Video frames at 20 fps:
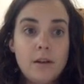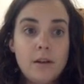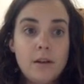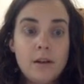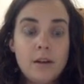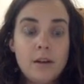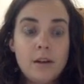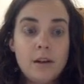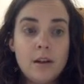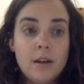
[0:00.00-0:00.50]

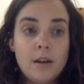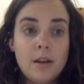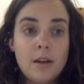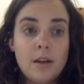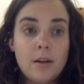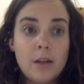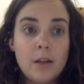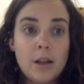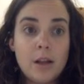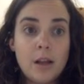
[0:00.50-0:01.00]
And then I'm
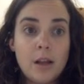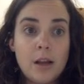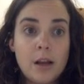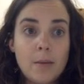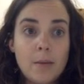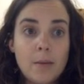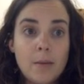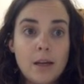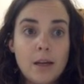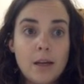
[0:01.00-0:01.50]
going to look at
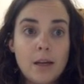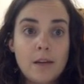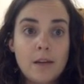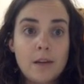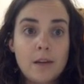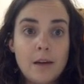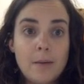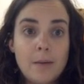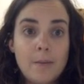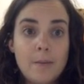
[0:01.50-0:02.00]
my
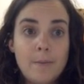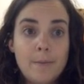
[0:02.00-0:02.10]
desktop